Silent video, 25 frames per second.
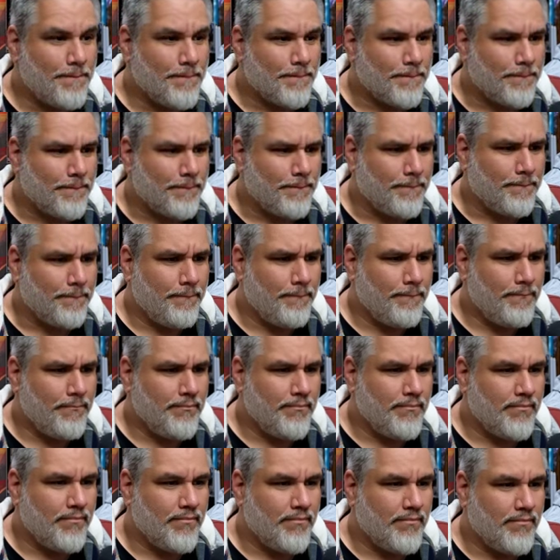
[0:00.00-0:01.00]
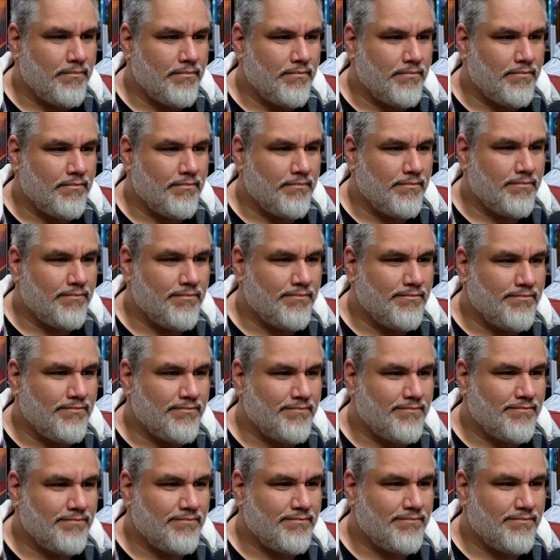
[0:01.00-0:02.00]
Go for the eyes, Boo.
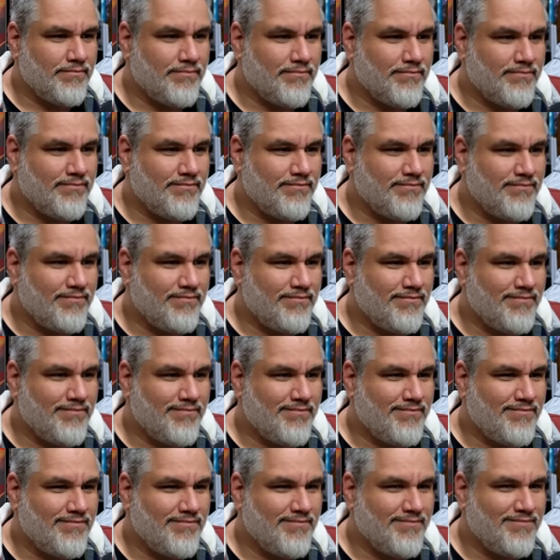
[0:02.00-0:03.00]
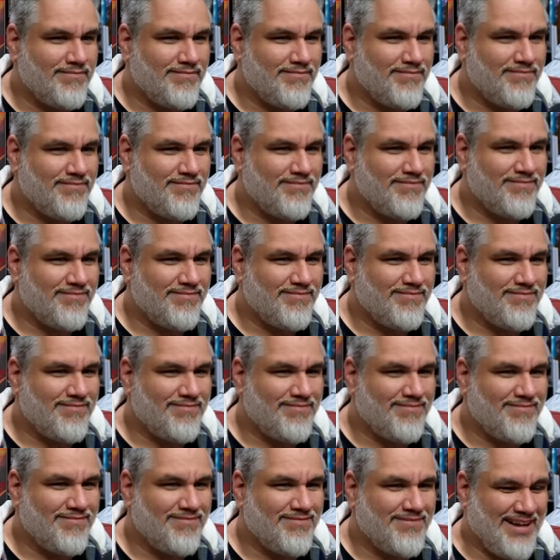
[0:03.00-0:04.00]
Go for the eyes.
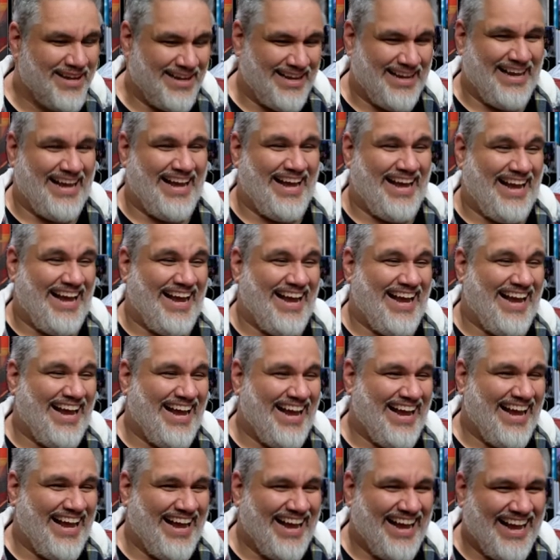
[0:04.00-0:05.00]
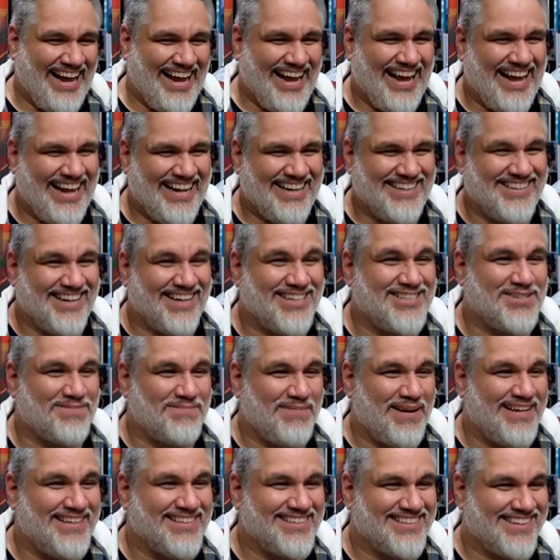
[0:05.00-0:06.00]
Rask! That's
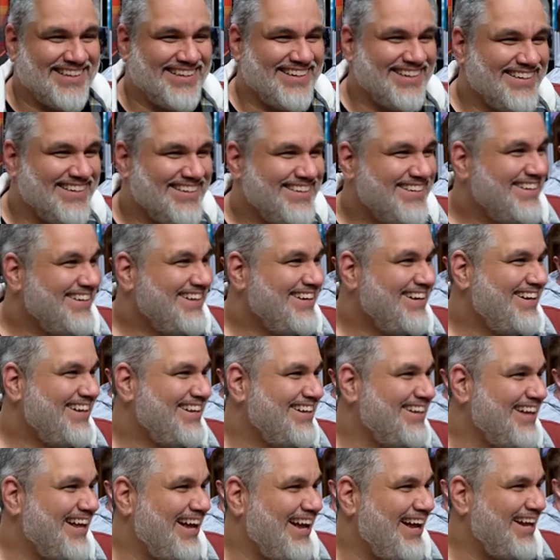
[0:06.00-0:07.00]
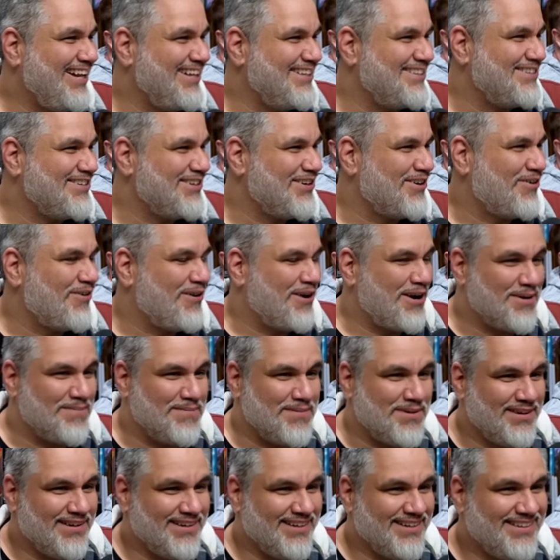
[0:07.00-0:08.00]
amazing. That's
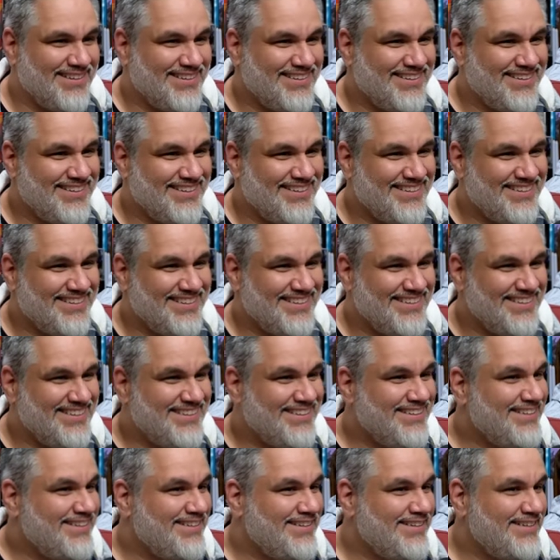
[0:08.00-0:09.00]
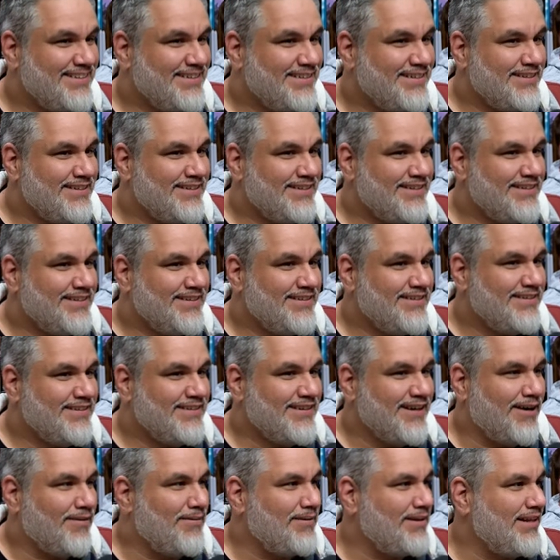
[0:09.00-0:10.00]
incredible. That was pretty fire.
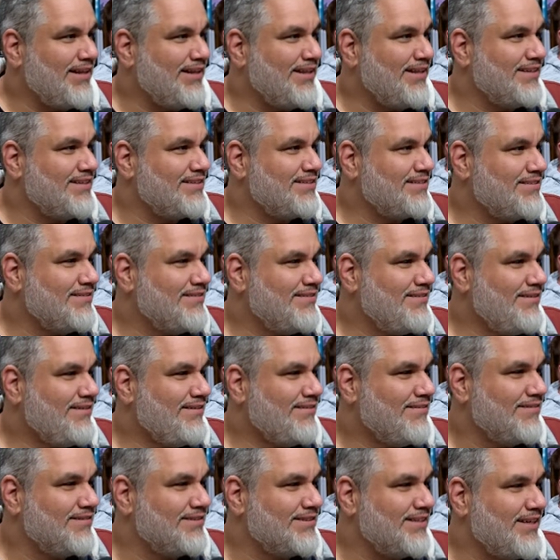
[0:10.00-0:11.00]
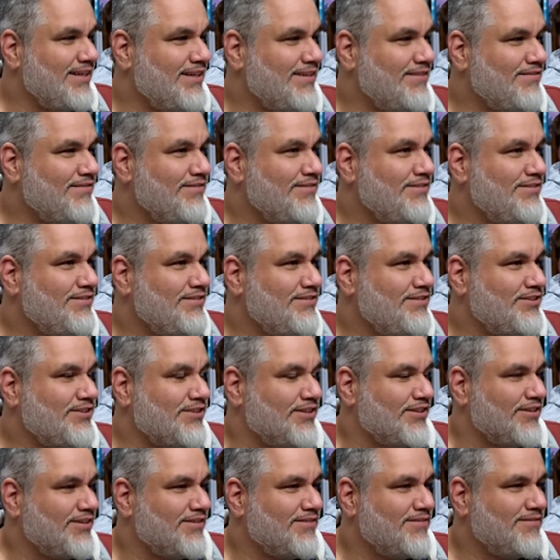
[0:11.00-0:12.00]
Are we letting this resolve?
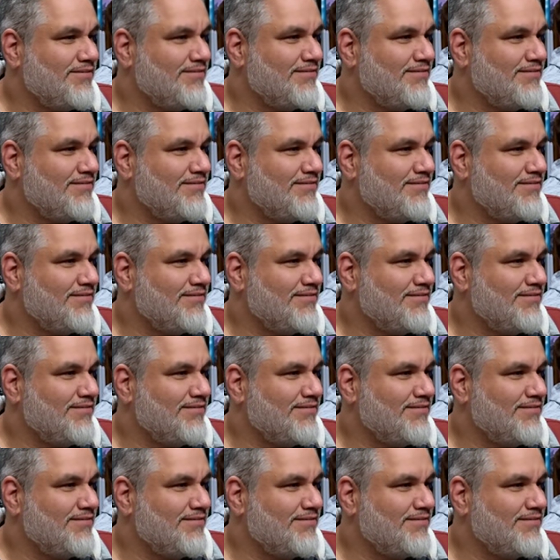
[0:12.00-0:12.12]
Sure.